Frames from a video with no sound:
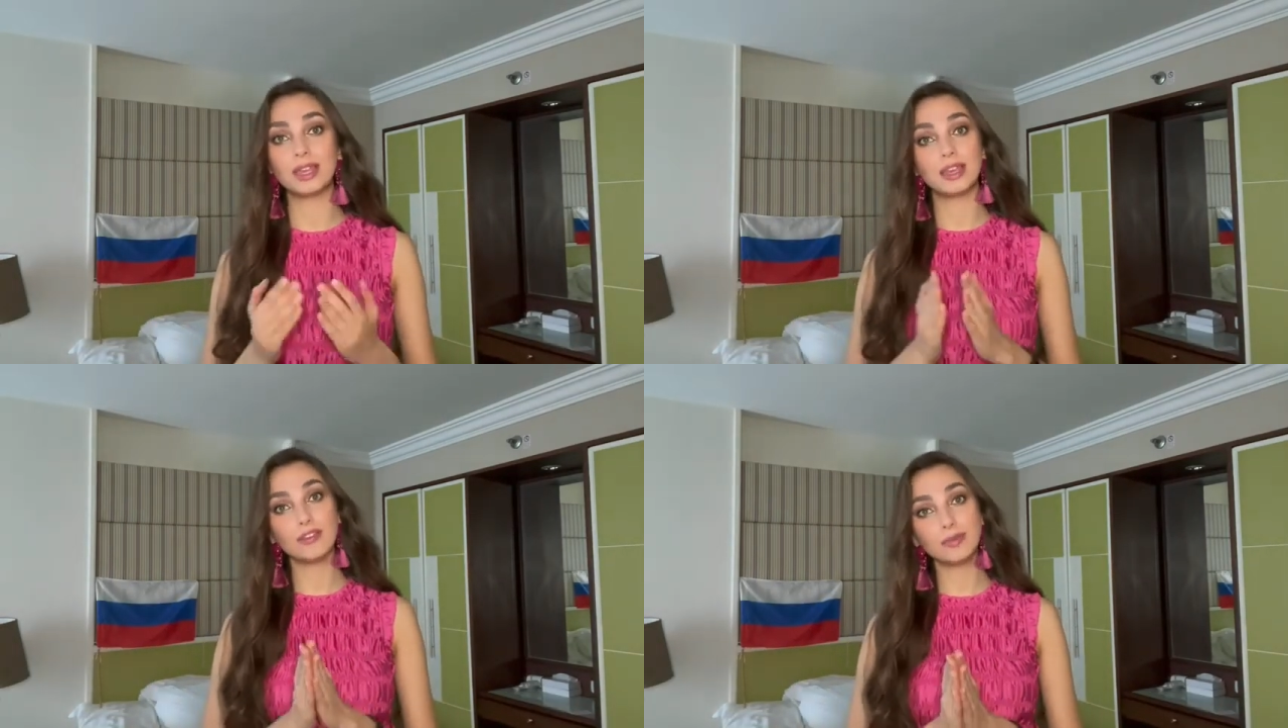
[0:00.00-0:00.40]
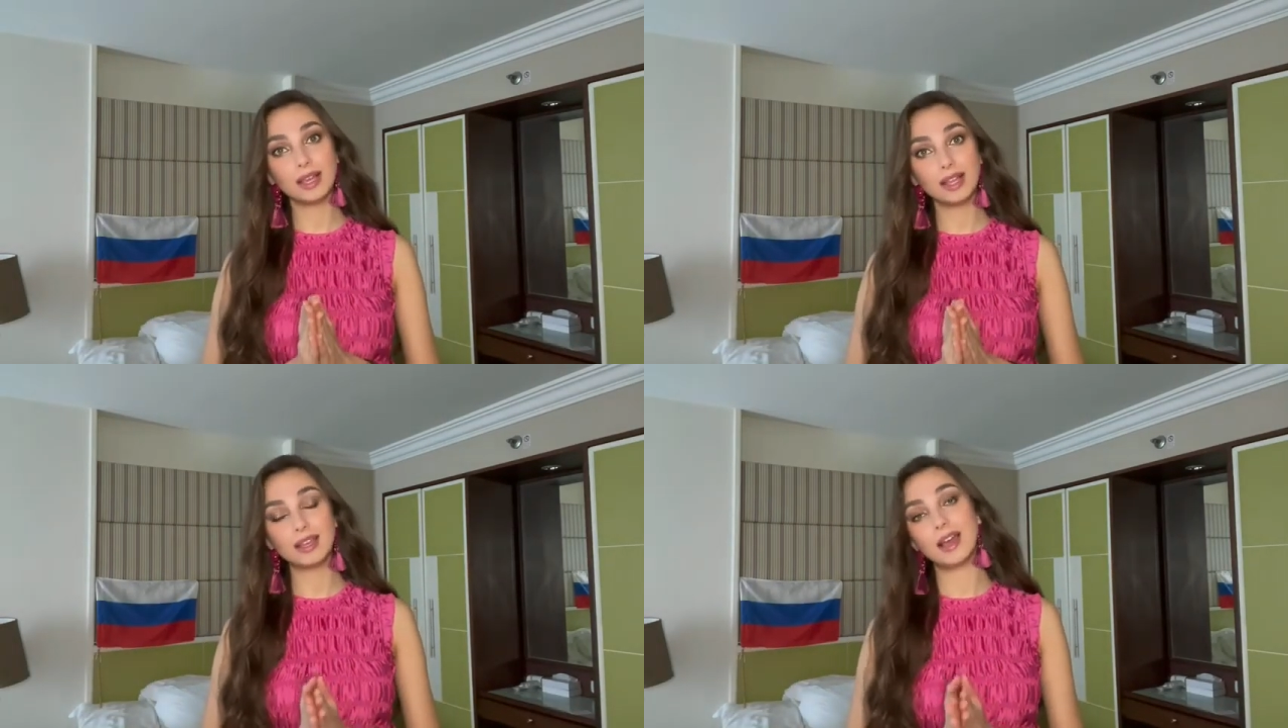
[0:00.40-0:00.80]
give me
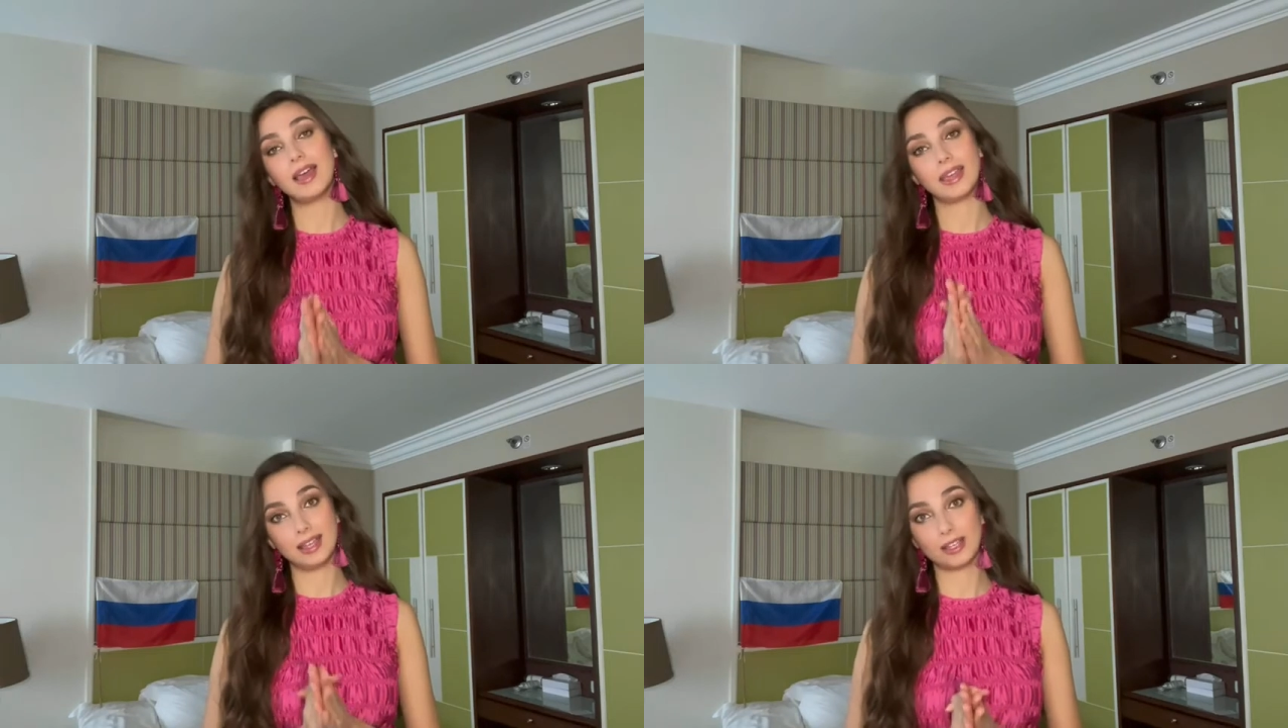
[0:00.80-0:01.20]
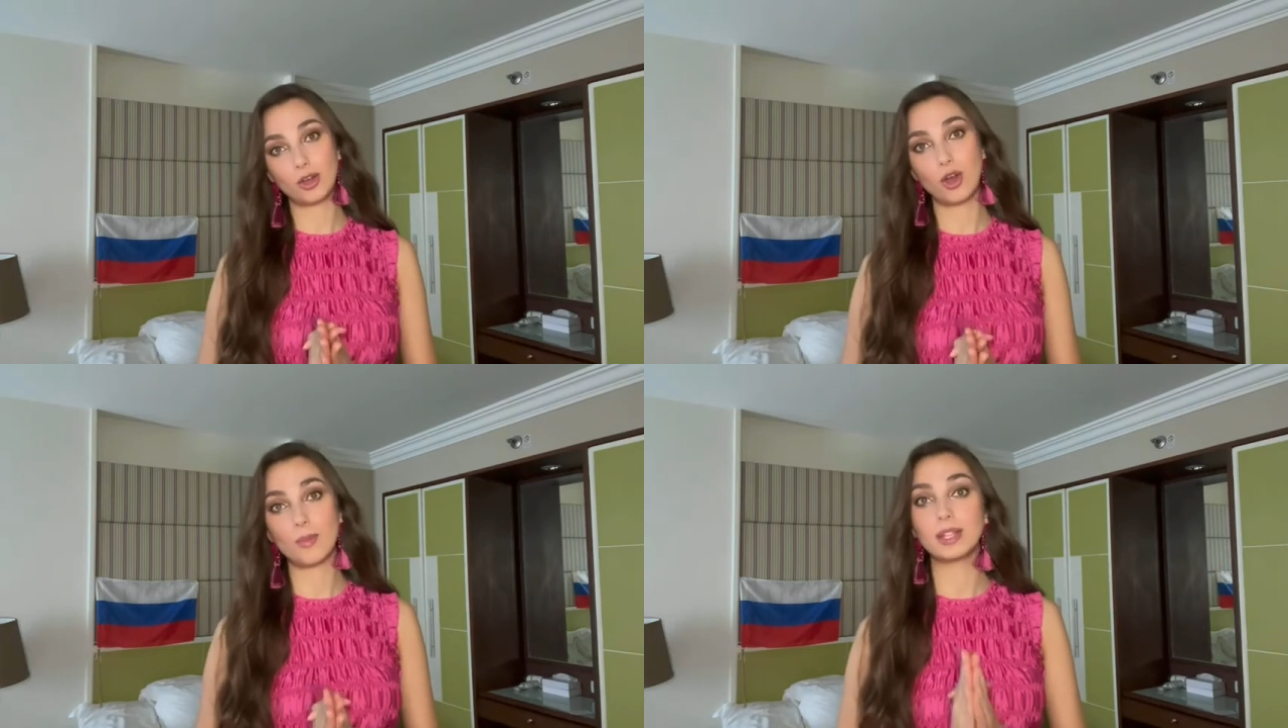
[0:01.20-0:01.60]
a like and
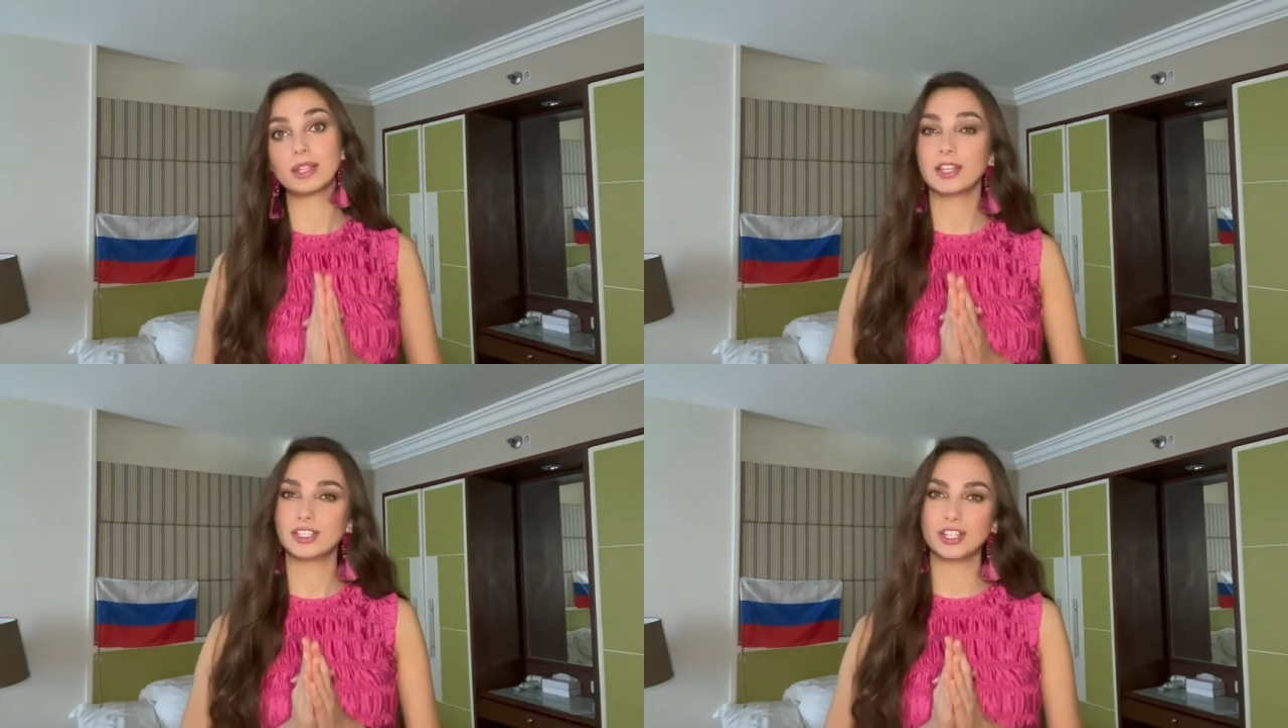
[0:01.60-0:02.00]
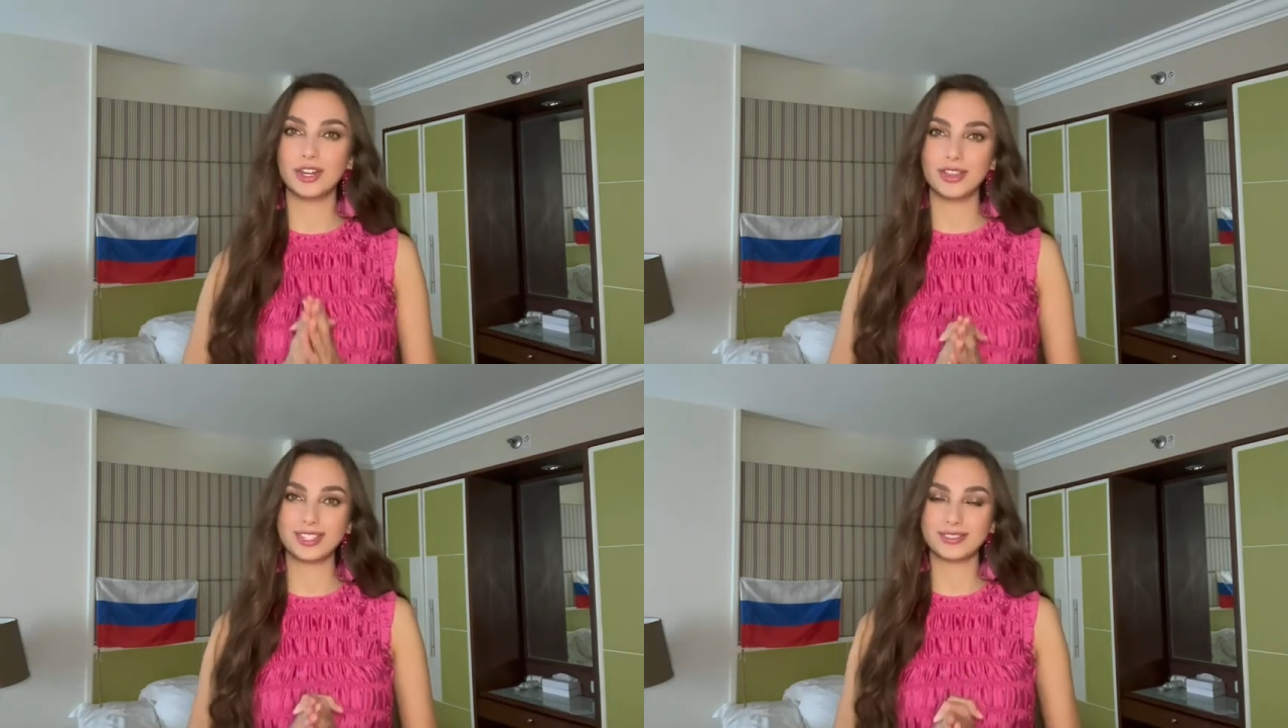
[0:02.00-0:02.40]
comment and
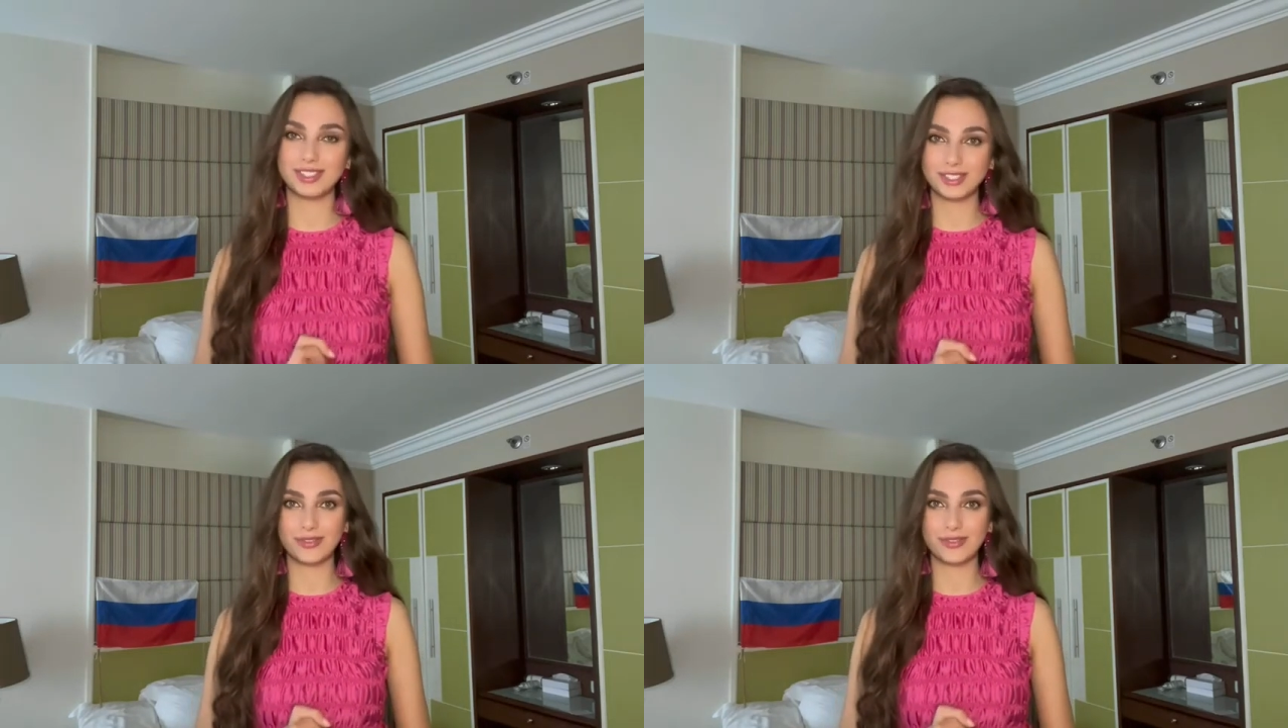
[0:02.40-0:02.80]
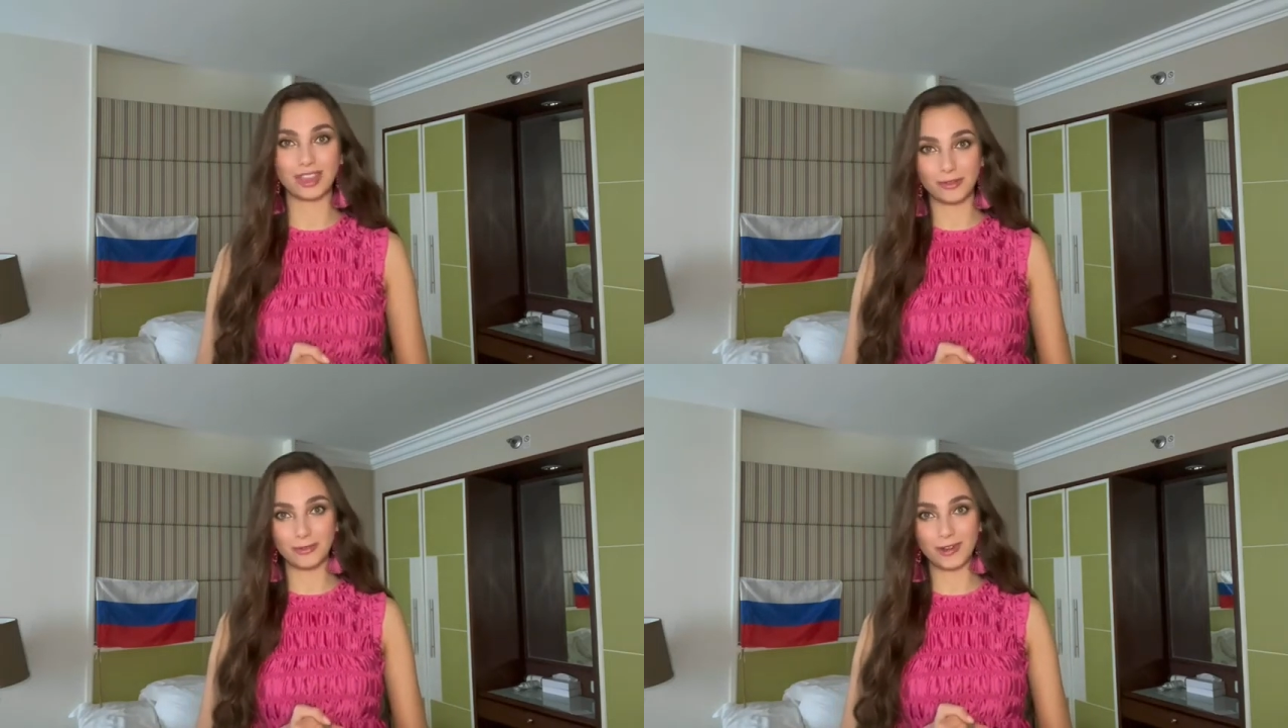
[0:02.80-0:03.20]
share this video with
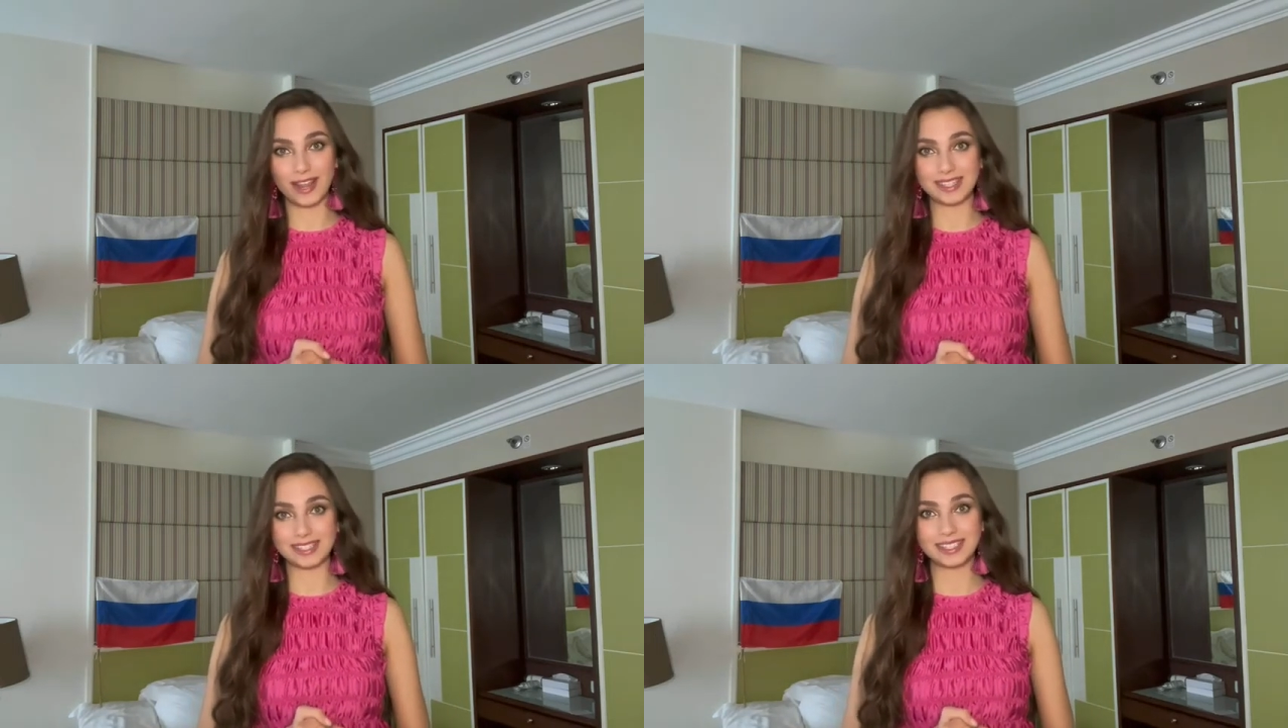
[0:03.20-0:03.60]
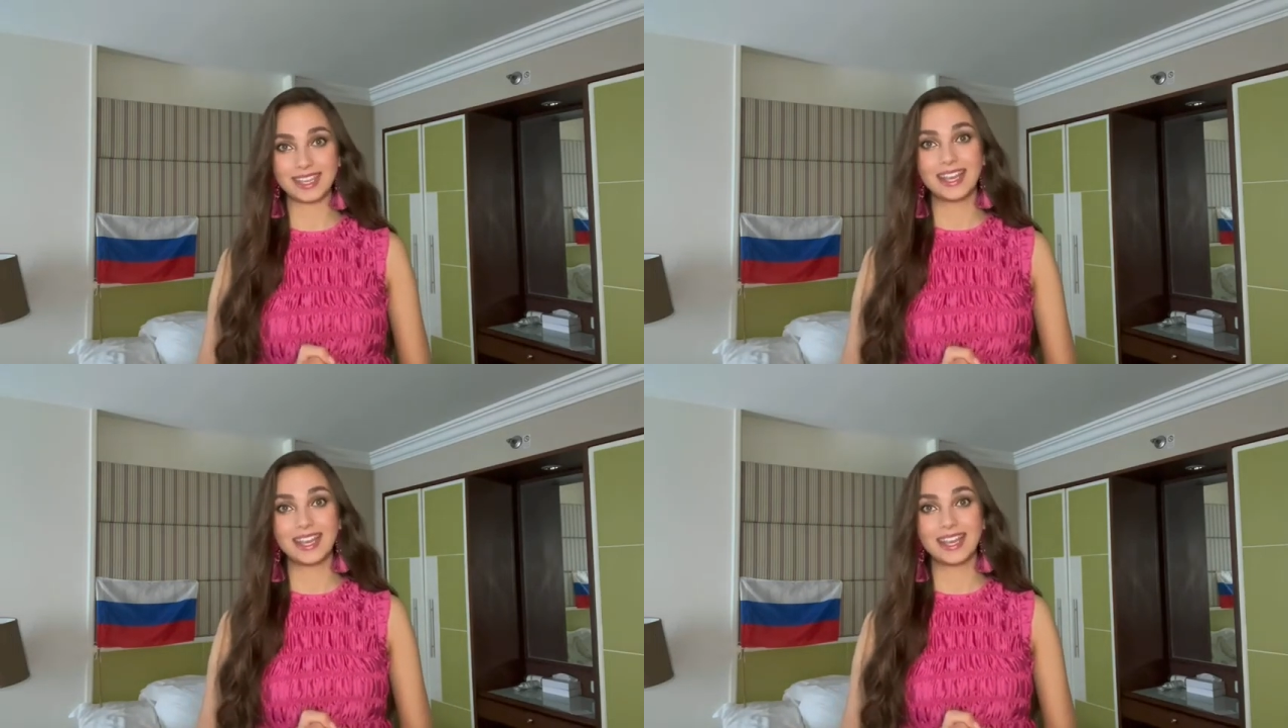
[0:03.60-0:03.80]
your friends.